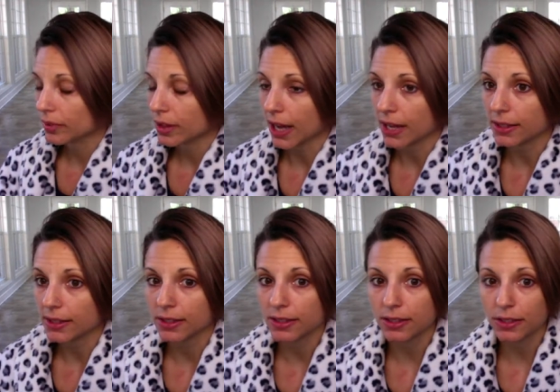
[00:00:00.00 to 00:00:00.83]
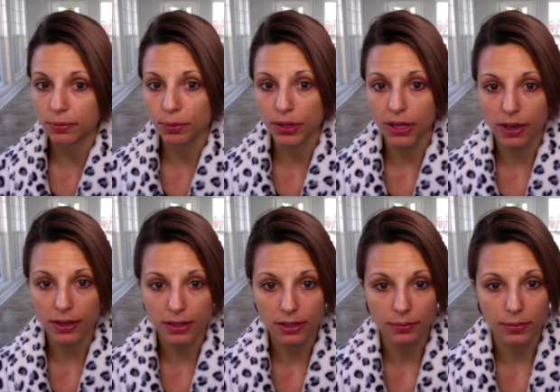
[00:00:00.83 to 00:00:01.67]
that is pretty
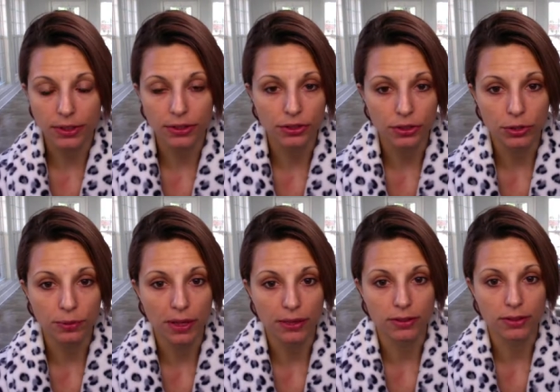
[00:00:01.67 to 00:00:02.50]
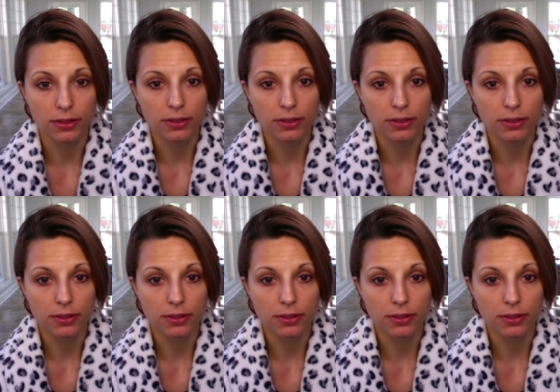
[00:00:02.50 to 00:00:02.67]
awesome, because 2 pounds